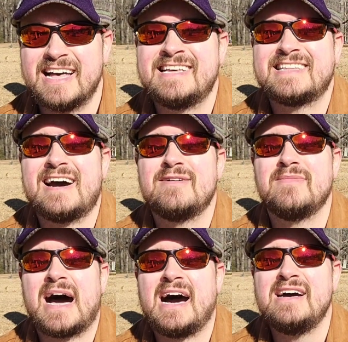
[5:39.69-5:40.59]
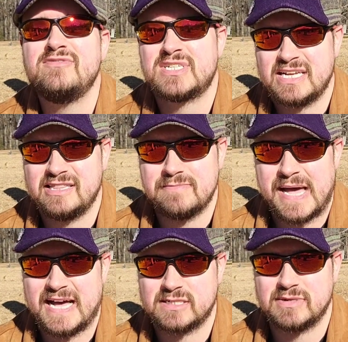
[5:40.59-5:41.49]
And I've said it in the
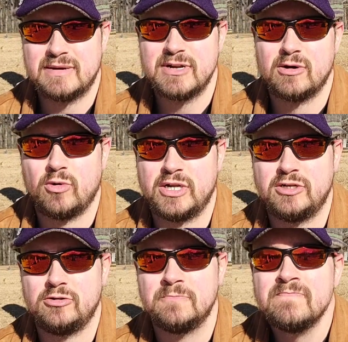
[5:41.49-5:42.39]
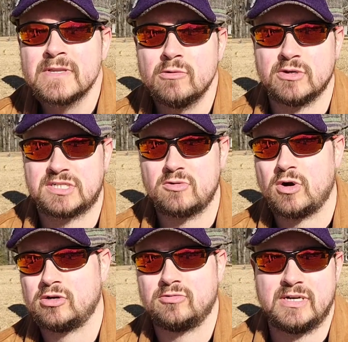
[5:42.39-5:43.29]
past, but I'm not one who wants to
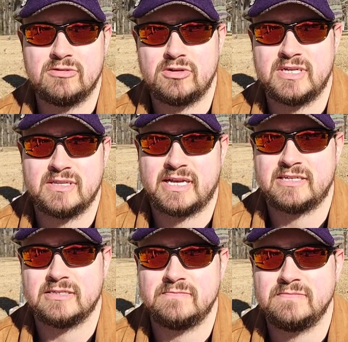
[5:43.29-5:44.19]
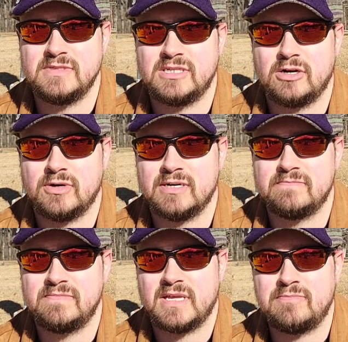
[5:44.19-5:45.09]
walk around looking like a
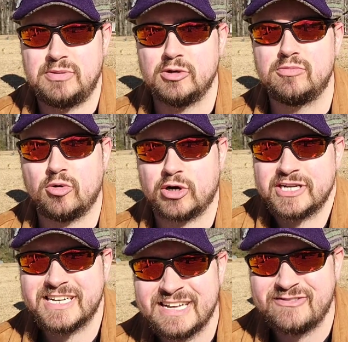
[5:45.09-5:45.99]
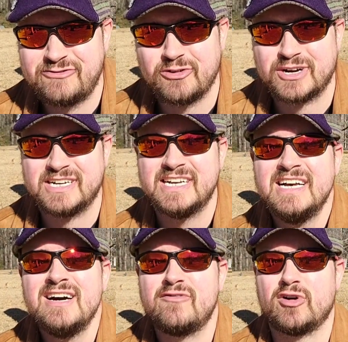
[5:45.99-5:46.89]
billboard for
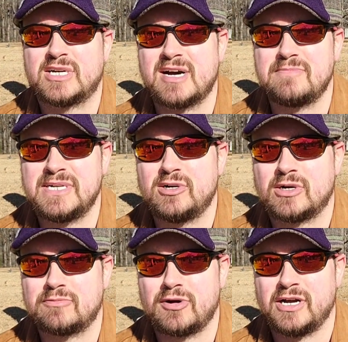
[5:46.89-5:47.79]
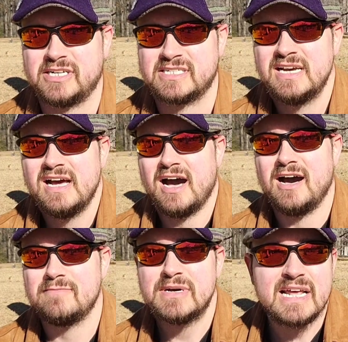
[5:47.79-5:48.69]
a company or a product.
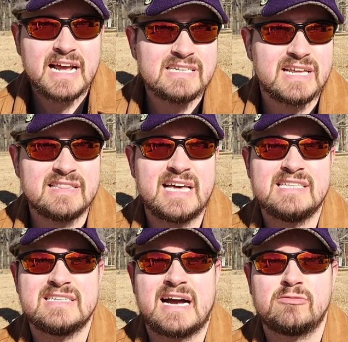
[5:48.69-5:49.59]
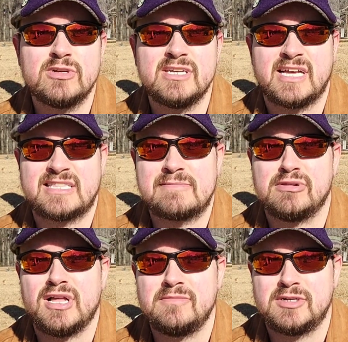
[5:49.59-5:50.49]
But I really like that
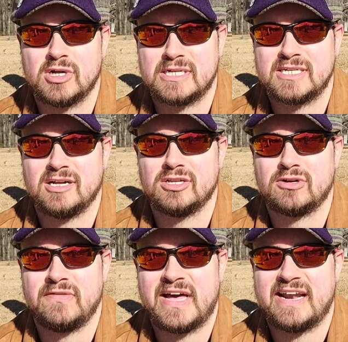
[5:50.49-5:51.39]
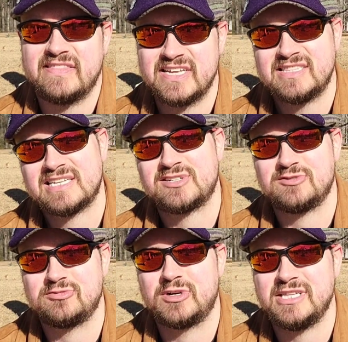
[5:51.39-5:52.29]
plum color on that. I think that's a
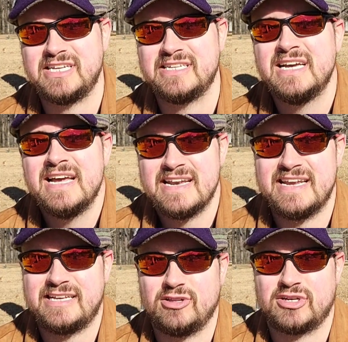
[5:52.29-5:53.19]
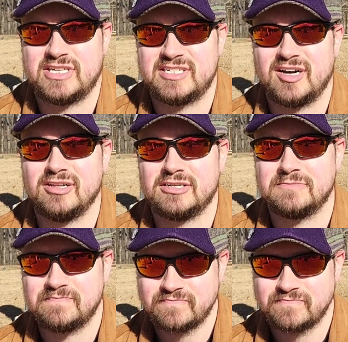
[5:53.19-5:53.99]
really neat looking color.